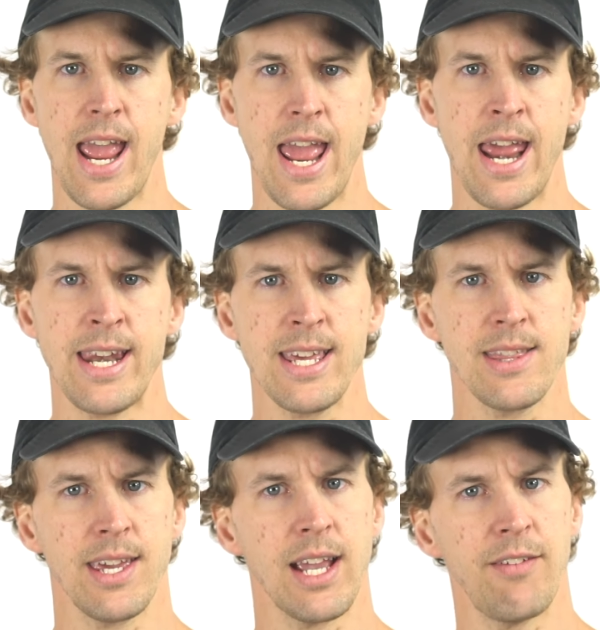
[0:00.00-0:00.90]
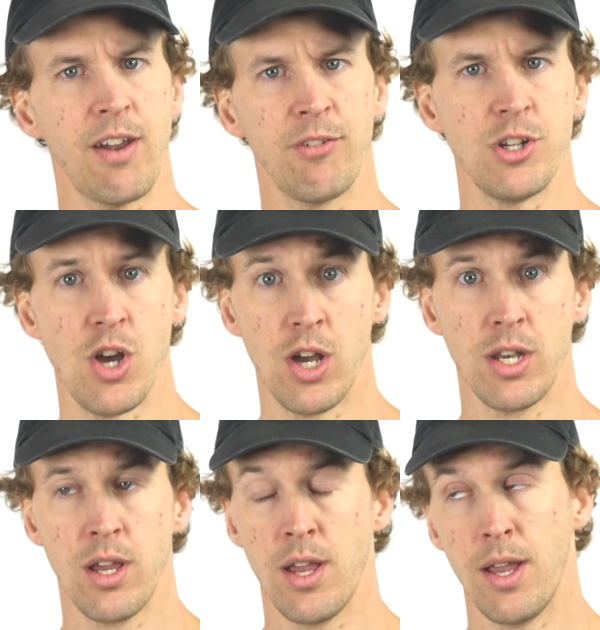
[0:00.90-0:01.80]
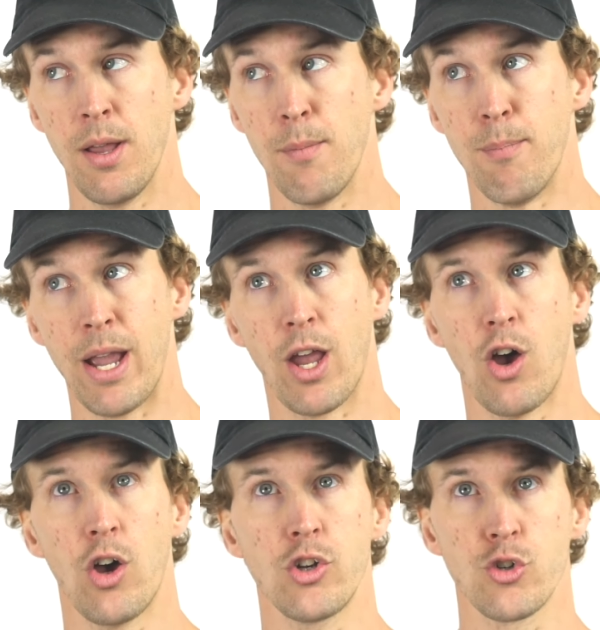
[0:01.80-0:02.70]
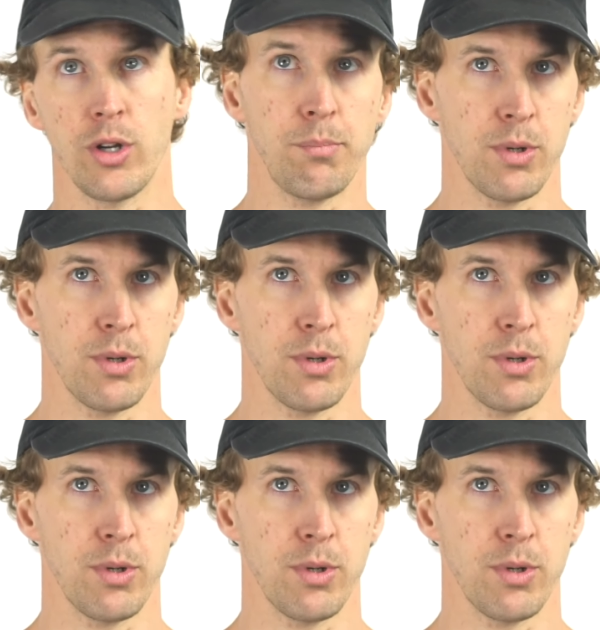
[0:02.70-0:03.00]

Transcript: anything I've ever done my 100%.